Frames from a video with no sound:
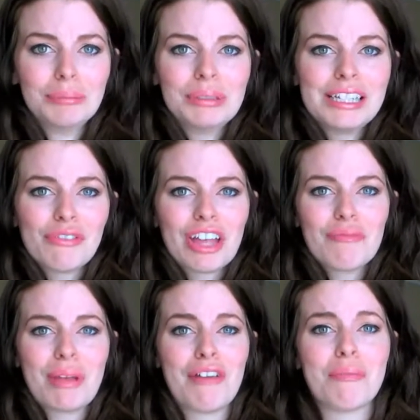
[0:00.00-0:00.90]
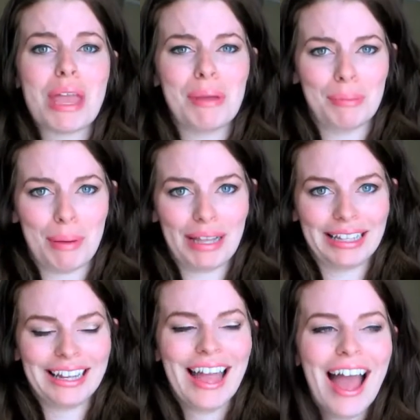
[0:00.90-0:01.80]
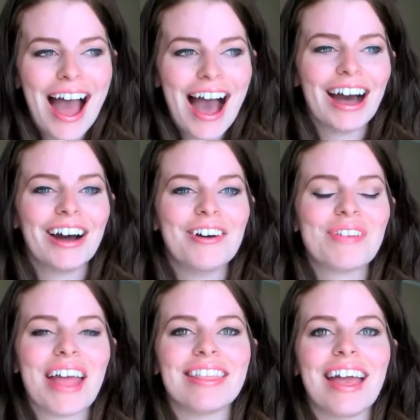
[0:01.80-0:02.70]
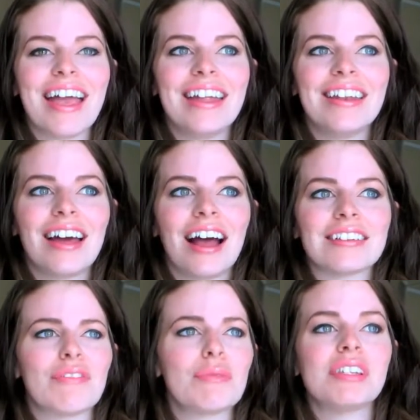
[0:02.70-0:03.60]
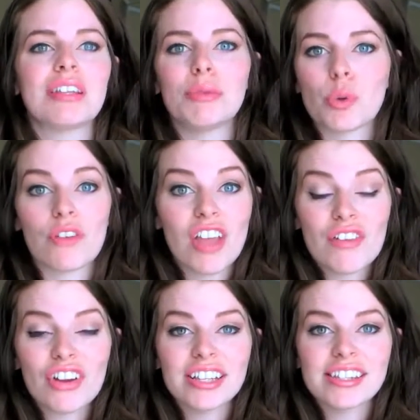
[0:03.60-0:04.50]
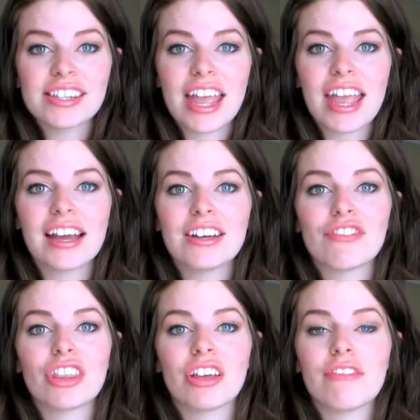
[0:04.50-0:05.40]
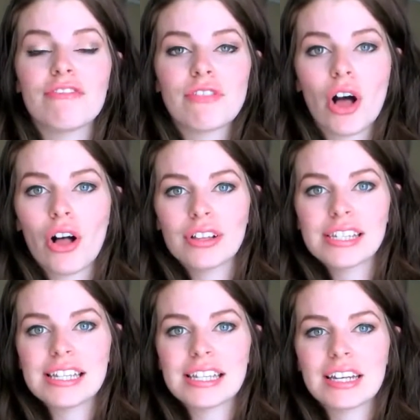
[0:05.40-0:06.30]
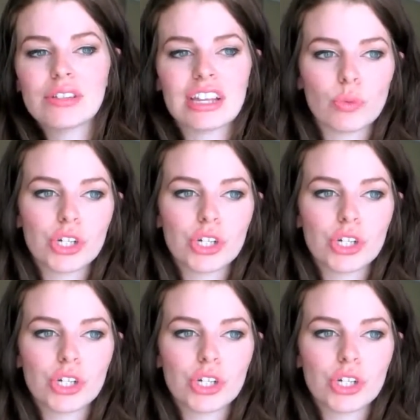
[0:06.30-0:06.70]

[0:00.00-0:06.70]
please forgive me, I have a baby in my belly. And then I'll definitely still be doing favorites. And for the fall season /